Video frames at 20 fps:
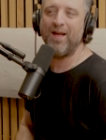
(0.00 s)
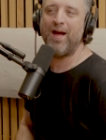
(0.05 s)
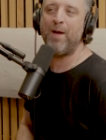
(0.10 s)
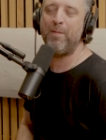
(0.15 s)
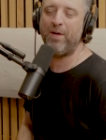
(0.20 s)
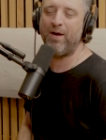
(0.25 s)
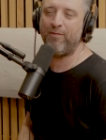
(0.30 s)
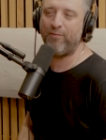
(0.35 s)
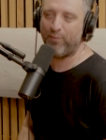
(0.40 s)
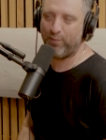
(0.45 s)

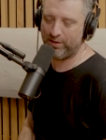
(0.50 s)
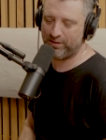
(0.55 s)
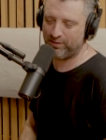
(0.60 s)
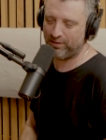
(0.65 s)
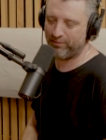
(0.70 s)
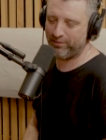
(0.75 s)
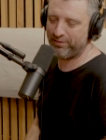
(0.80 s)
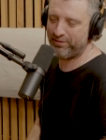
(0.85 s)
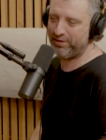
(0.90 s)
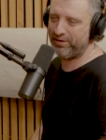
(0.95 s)
about
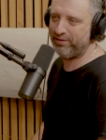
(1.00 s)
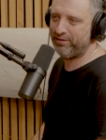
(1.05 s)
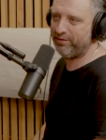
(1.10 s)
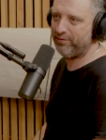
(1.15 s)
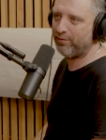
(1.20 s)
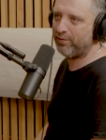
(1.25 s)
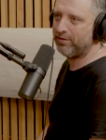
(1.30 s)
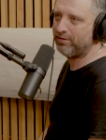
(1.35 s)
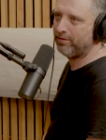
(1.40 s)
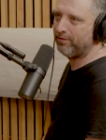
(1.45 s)
voiceover? Do you do
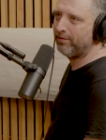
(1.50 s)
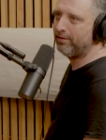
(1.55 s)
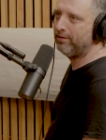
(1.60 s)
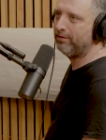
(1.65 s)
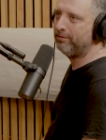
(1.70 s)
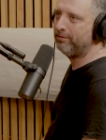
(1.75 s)
voiceover?